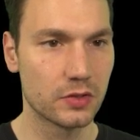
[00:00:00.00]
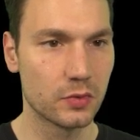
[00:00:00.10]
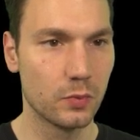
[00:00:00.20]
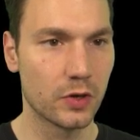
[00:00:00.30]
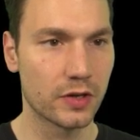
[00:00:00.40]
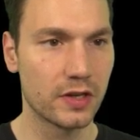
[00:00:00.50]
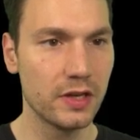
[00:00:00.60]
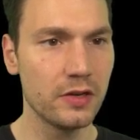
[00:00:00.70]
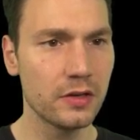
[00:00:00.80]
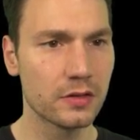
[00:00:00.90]
to work
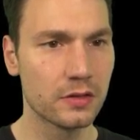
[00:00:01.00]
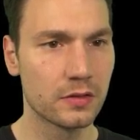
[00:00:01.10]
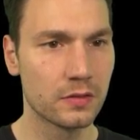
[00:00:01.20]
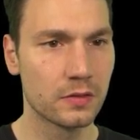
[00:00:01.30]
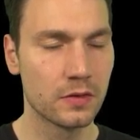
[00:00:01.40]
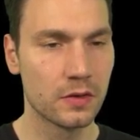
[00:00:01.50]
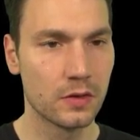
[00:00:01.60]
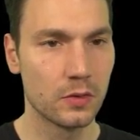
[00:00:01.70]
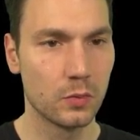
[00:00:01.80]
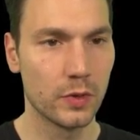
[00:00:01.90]
here.
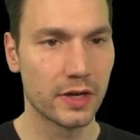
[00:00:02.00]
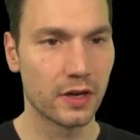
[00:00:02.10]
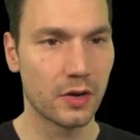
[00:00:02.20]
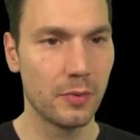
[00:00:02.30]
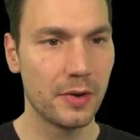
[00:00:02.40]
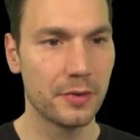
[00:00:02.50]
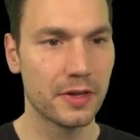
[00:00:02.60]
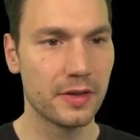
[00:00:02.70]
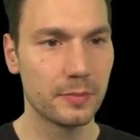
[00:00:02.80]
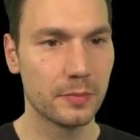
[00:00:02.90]
We can query
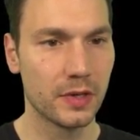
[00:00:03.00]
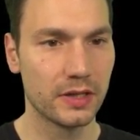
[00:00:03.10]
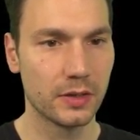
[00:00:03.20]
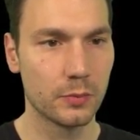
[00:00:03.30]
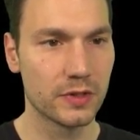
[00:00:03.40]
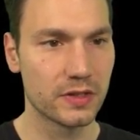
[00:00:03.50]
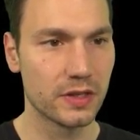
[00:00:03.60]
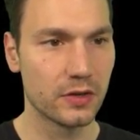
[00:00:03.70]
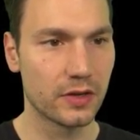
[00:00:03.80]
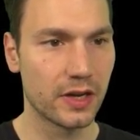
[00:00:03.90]
them and then we
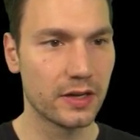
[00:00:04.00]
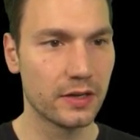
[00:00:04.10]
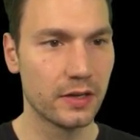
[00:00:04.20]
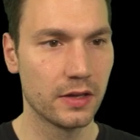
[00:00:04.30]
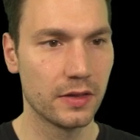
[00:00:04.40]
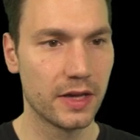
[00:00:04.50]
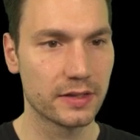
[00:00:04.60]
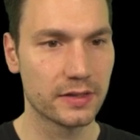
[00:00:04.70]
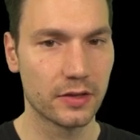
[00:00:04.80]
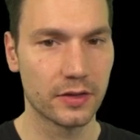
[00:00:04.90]
see, okay,
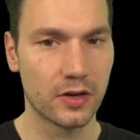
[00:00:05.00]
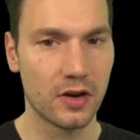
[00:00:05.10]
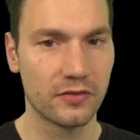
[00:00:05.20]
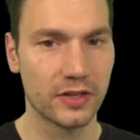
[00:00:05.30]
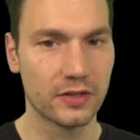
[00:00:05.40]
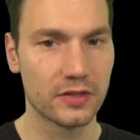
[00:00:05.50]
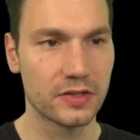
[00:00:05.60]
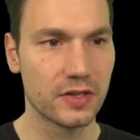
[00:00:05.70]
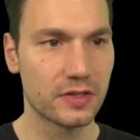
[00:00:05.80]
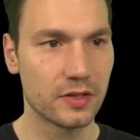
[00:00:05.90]
that's now the coffee in the
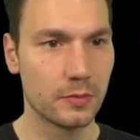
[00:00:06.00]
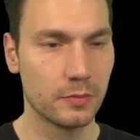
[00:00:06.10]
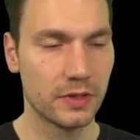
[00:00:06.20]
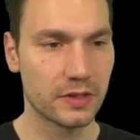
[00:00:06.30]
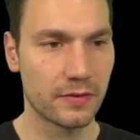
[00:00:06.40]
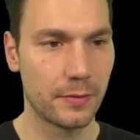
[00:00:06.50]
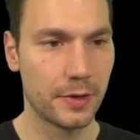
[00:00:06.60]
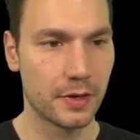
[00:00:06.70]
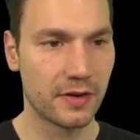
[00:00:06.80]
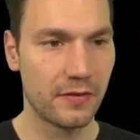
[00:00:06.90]
system. Let's
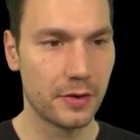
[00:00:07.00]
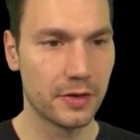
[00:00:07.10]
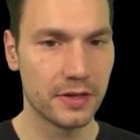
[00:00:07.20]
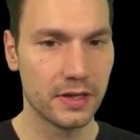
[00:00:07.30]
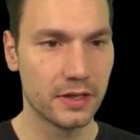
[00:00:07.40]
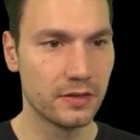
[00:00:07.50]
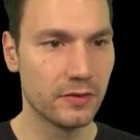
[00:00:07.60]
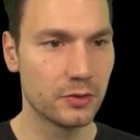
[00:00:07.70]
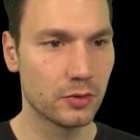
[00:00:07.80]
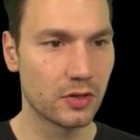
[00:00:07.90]
query the
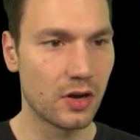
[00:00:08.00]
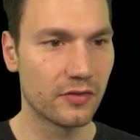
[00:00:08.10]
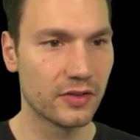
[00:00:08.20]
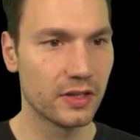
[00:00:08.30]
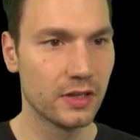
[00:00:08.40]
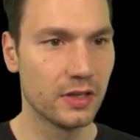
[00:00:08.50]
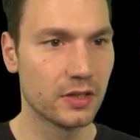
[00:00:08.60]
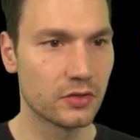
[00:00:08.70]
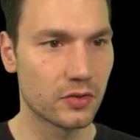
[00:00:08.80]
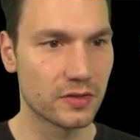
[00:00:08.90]
individual coffee.
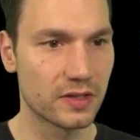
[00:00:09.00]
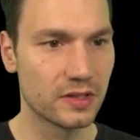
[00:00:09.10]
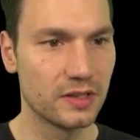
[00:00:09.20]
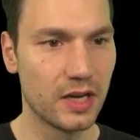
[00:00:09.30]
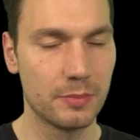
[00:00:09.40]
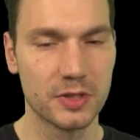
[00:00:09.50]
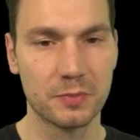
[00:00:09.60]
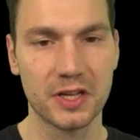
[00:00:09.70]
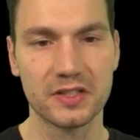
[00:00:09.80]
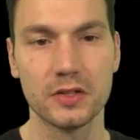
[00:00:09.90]
Shows us the type
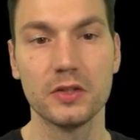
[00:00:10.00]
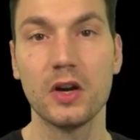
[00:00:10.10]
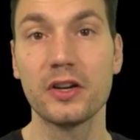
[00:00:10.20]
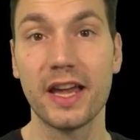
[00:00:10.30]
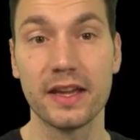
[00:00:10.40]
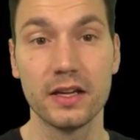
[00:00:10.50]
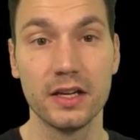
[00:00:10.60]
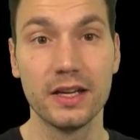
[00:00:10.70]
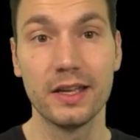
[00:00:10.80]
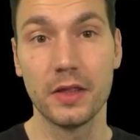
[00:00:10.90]
espresso. Okay,
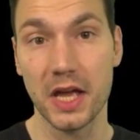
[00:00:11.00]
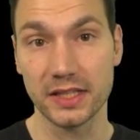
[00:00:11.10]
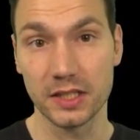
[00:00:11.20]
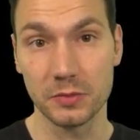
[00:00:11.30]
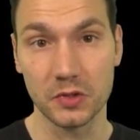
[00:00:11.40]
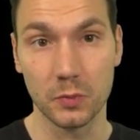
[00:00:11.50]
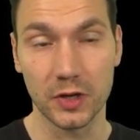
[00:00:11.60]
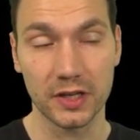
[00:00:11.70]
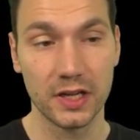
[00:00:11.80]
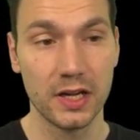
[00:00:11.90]
that seems to
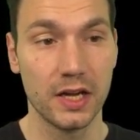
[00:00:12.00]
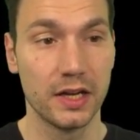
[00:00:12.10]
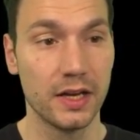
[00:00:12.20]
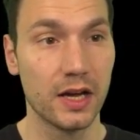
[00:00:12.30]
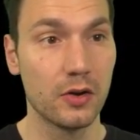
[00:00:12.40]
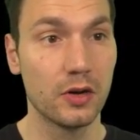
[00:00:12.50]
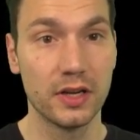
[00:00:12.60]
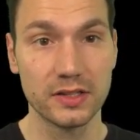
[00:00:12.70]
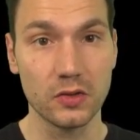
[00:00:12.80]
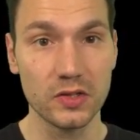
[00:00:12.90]
work. Now
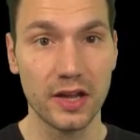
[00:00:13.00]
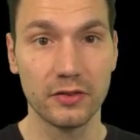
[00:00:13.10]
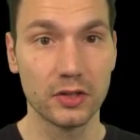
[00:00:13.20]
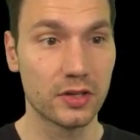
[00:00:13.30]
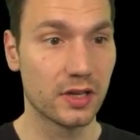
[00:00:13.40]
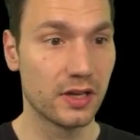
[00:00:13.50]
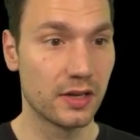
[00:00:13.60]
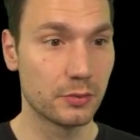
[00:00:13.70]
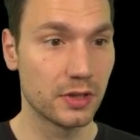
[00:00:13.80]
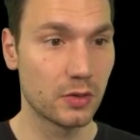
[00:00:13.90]
let's also have a look
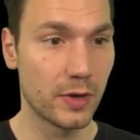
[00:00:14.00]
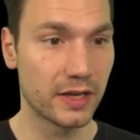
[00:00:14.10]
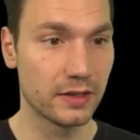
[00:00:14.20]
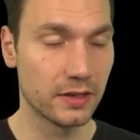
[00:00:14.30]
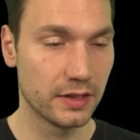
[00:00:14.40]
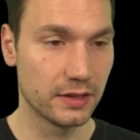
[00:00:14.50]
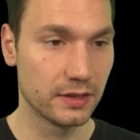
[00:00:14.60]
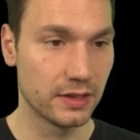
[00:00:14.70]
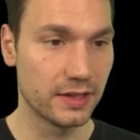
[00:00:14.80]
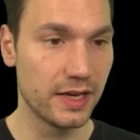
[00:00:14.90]
real quick
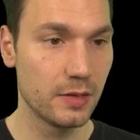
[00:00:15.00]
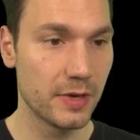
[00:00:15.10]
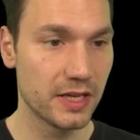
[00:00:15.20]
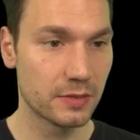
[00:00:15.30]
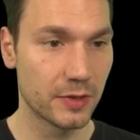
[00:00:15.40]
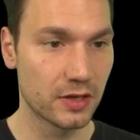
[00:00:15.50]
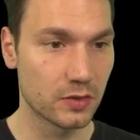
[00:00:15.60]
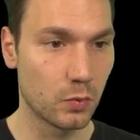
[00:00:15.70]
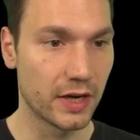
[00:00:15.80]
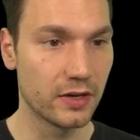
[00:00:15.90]
in the database,
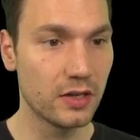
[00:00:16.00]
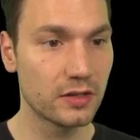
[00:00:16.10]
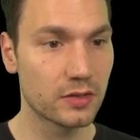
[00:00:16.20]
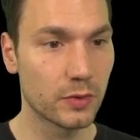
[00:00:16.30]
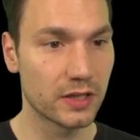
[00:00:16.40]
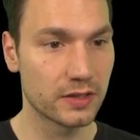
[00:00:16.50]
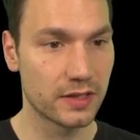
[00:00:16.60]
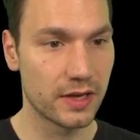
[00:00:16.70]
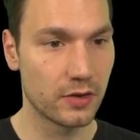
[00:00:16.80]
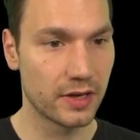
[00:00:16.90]
because why not? We can
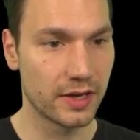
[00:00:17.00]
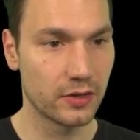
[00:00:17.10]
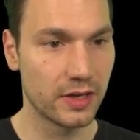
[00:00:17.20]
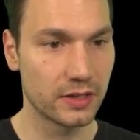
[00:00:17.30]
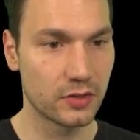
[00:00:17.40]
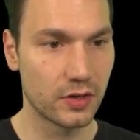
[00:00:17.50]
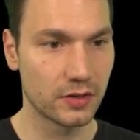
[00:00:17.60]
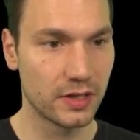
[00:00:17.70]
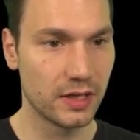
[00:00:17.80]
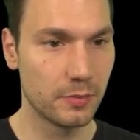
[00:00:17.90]
say, okay, connect to our
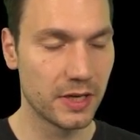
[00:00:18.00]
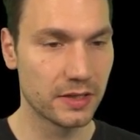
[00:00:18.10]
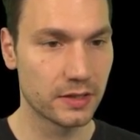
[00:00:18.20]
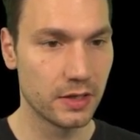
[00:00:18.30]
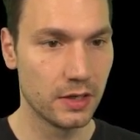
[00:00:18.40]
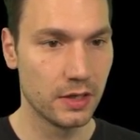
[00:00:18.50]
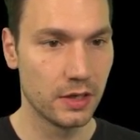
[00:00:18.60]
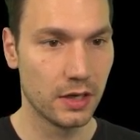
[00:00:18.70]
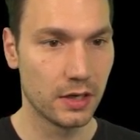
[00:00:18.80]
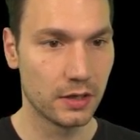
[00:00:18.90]
database
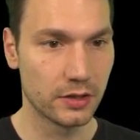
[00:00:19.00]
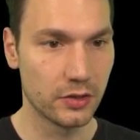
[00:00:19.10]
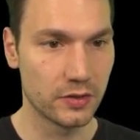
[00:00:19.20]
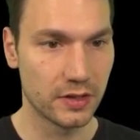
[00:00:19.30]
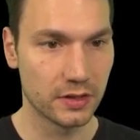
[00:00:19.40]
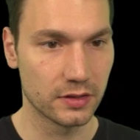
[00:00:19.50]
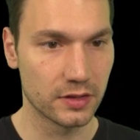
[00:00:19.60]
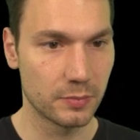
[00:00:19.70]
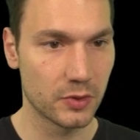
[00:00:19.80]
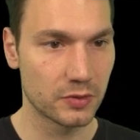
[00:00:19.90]
using
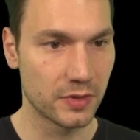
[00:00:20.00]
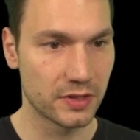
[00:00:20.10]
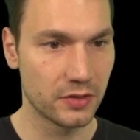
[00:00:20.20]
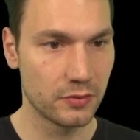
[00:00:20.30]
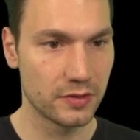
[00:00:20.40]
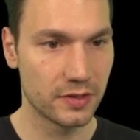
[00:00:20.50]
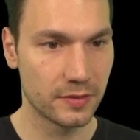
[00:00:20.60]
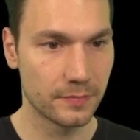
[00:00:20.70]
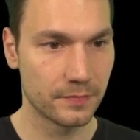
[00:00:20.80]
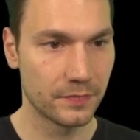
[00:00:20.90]
this Postgres user